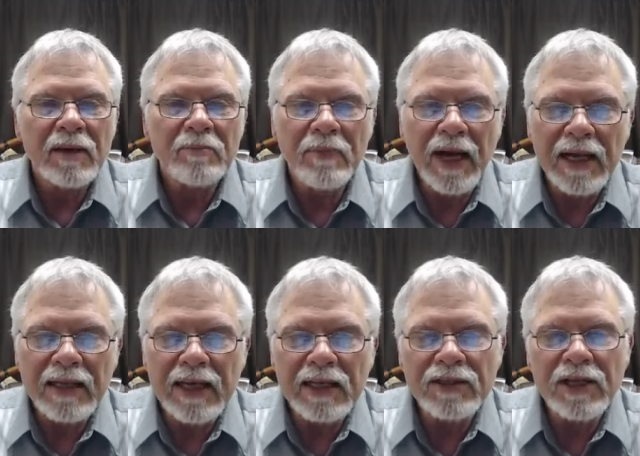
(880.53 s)
mind
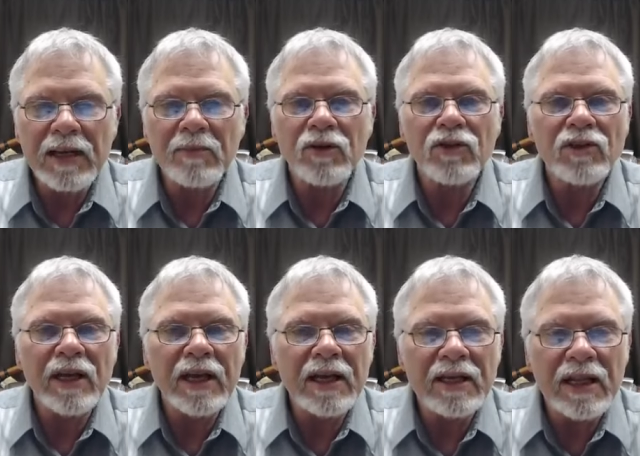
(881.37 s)
that chamber
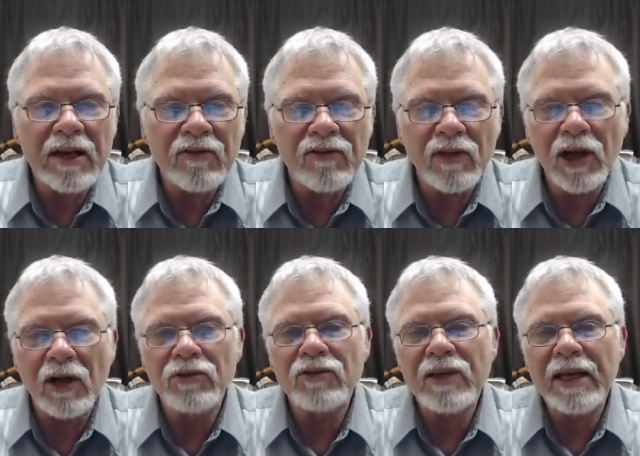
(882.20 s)
stay in that
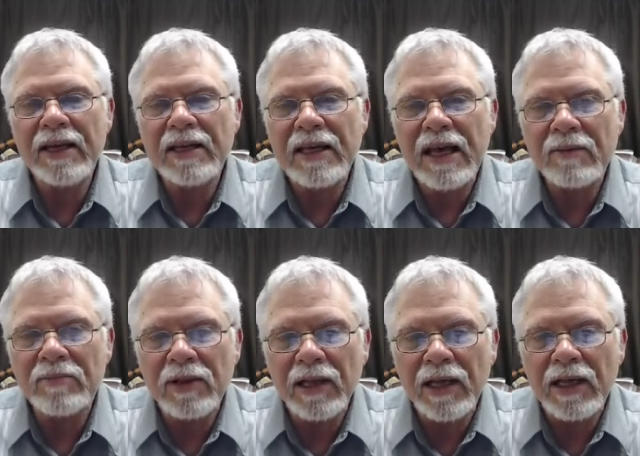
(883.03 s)
flow stay in that
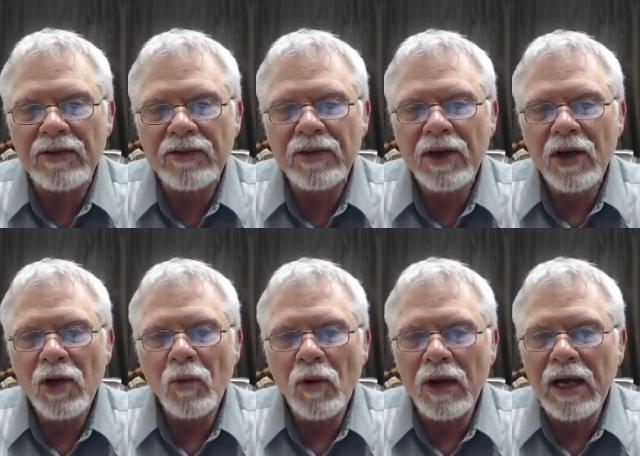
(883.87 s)
place
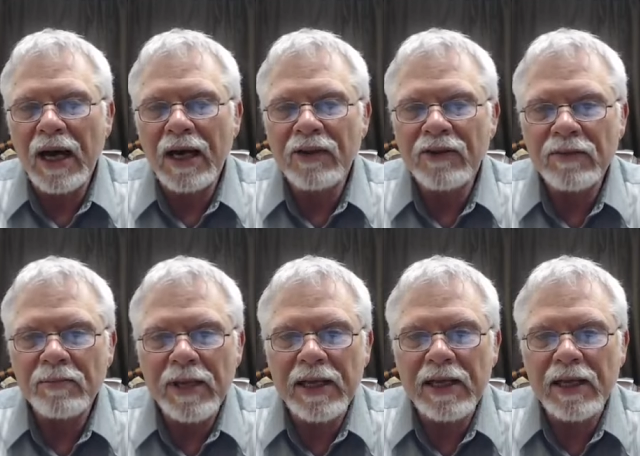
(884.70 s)
where god is
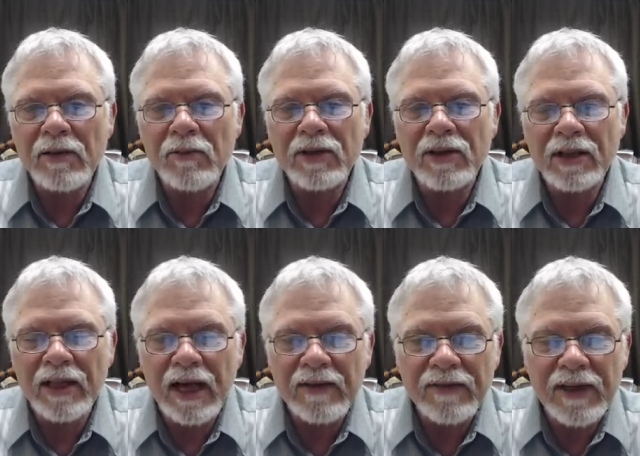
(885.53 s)
speaking with a
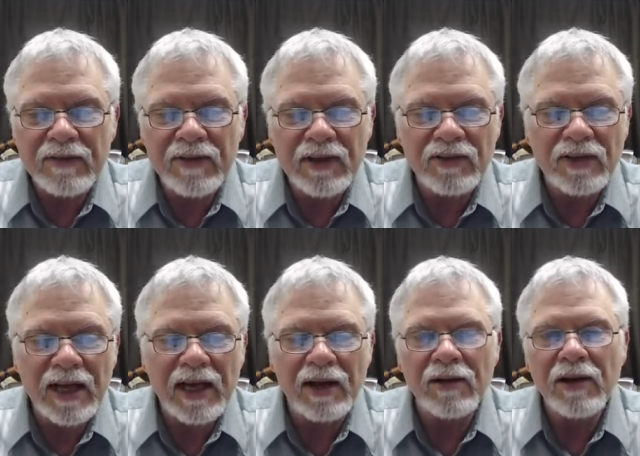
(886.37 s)
life-giving
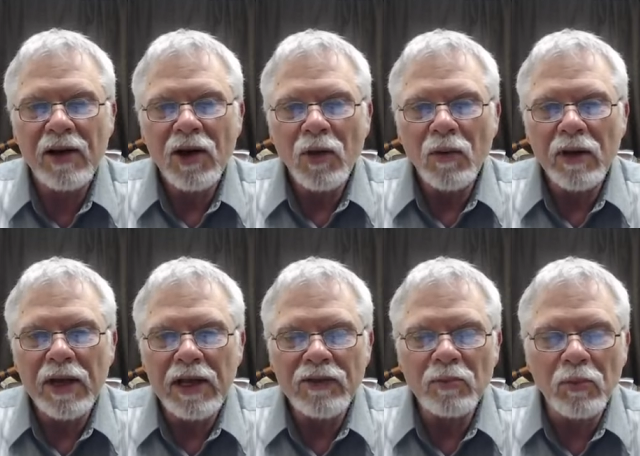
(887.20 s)
sound where
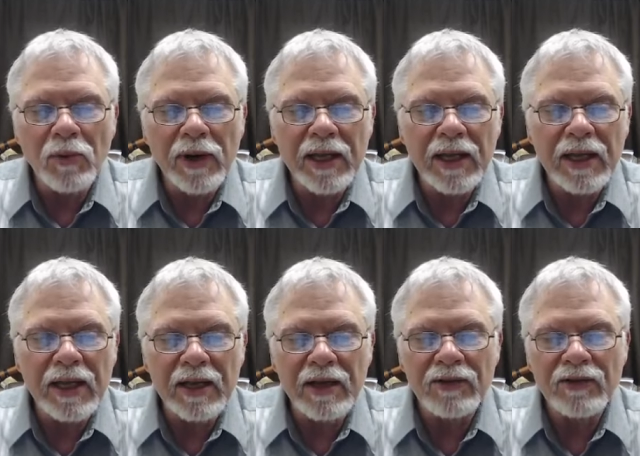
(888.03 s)
he's bringing
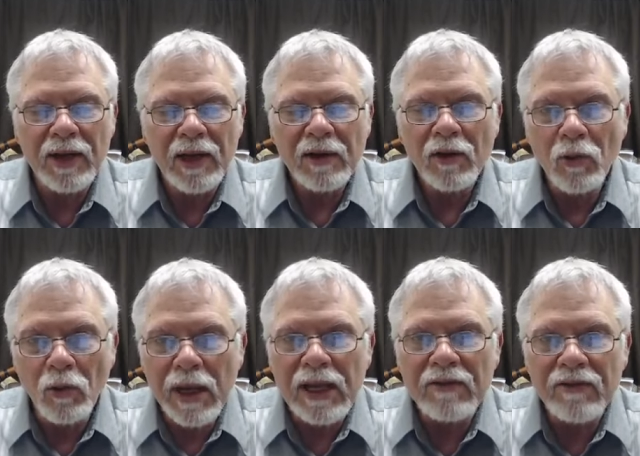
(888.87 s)
his
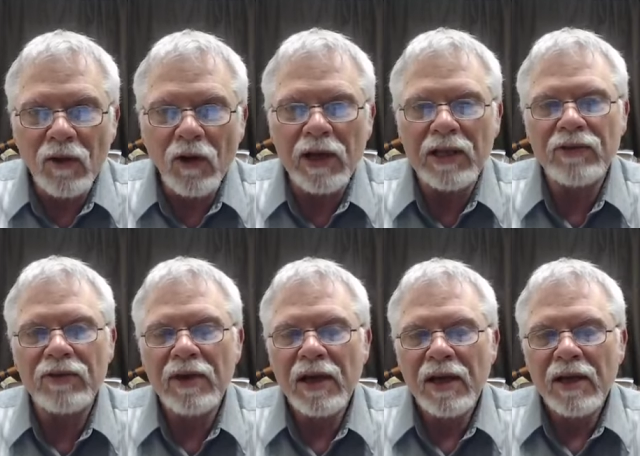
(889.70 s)
great
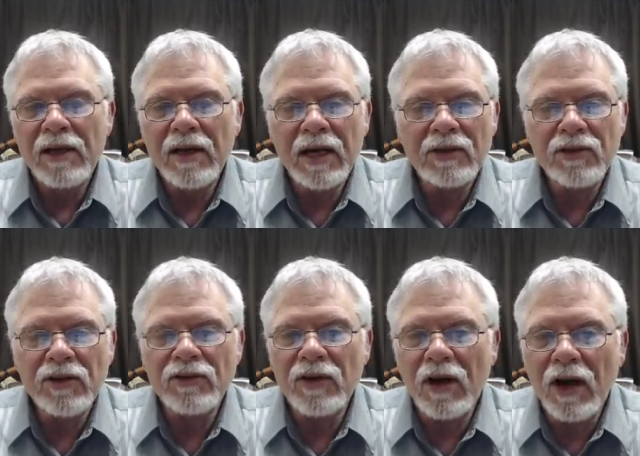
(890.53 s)
voice, not
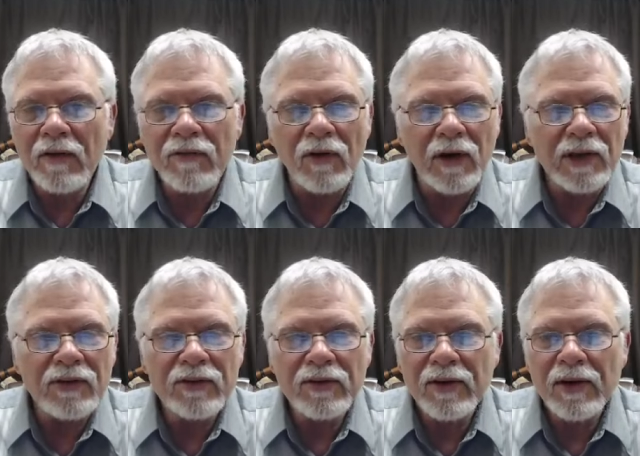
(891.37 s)
just our
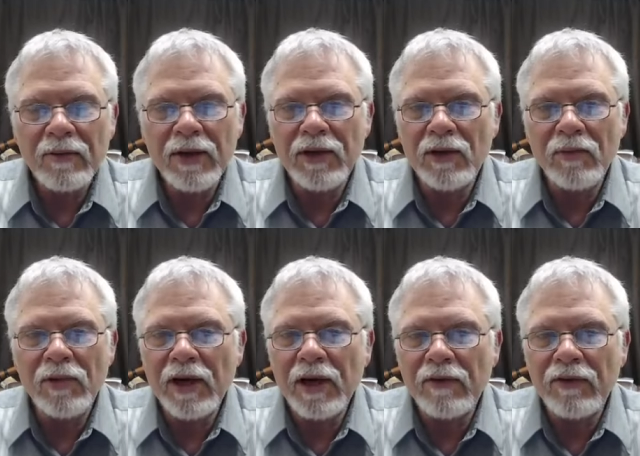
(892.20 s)
voice. We don't
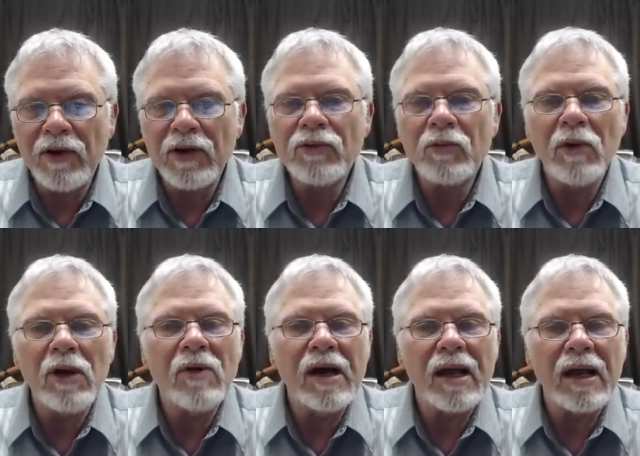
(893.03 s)
want our voice. We
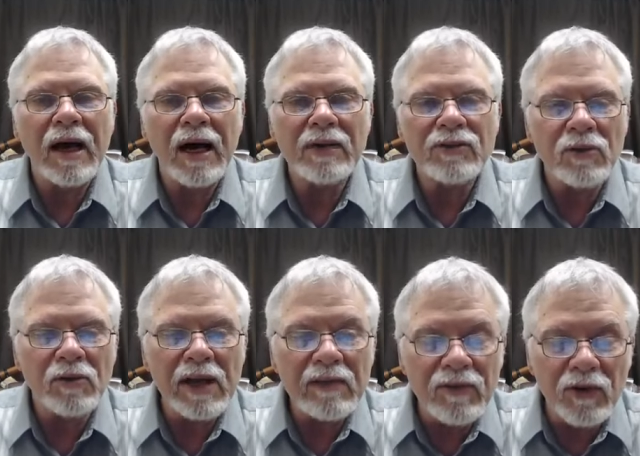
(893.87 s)
want God's
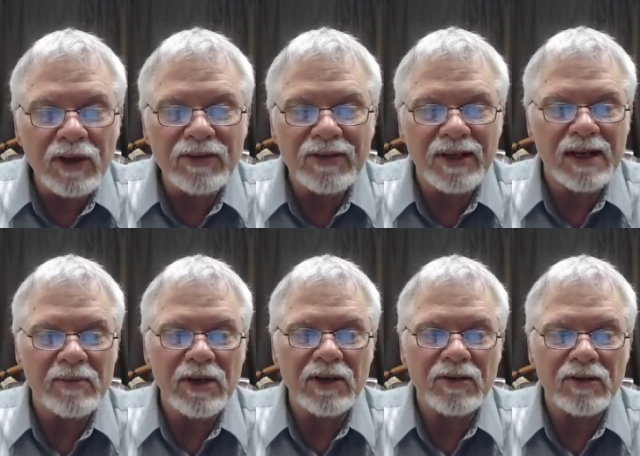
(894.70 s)
great voice to come
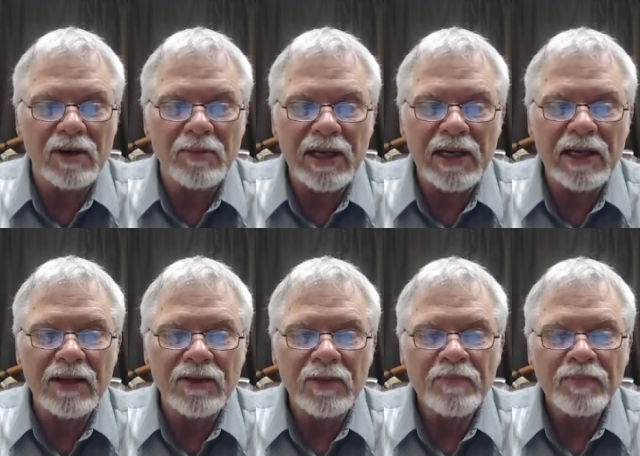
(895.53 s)
into our
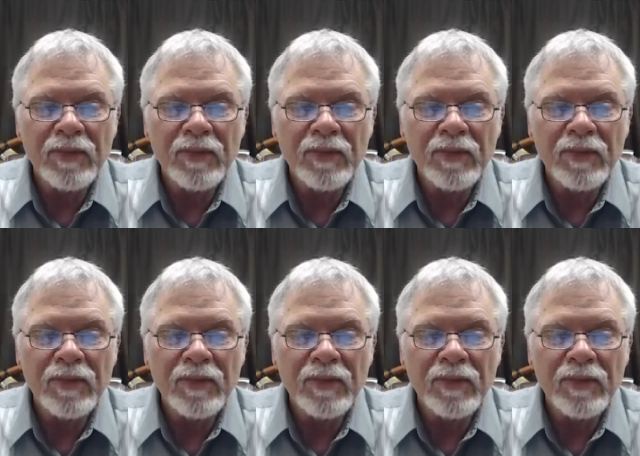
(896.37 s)
meetings.